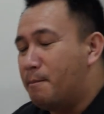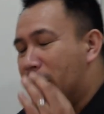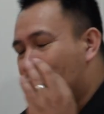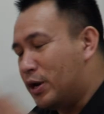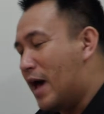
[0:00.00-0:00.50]

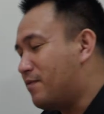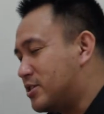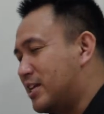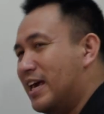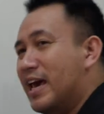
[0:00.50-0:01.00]
but I would have
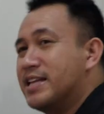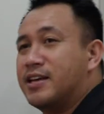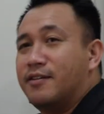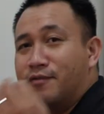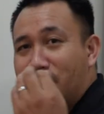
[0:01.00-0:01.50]
to say
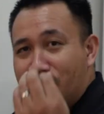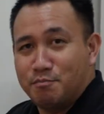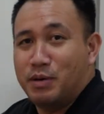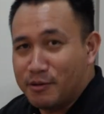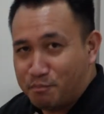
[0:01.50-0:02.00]
it's a very
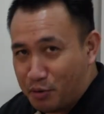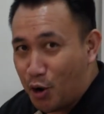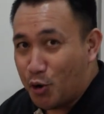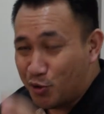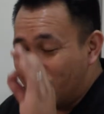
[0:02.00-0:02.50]
big
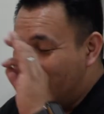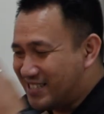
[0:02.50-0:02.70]
pro